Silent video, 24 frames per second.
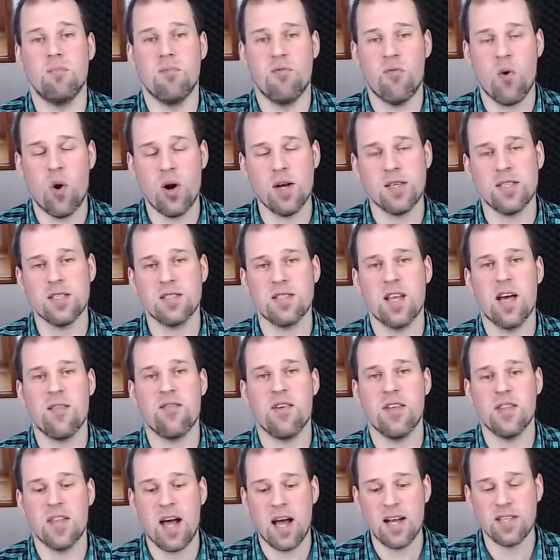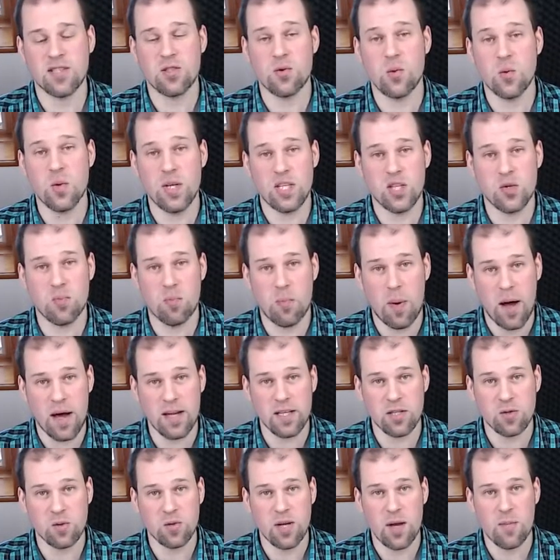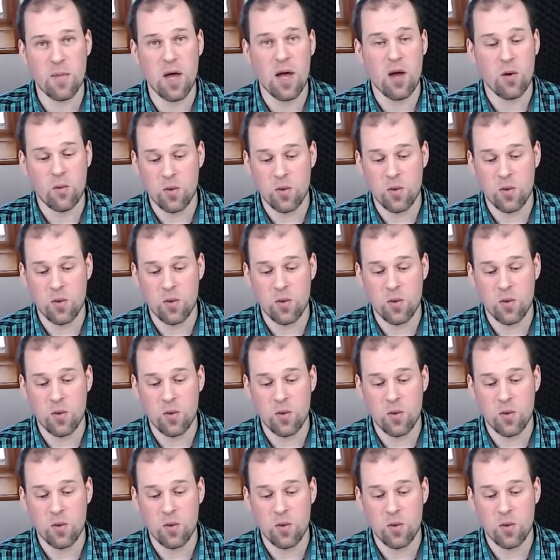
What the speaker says: voices have a nice rich body to them,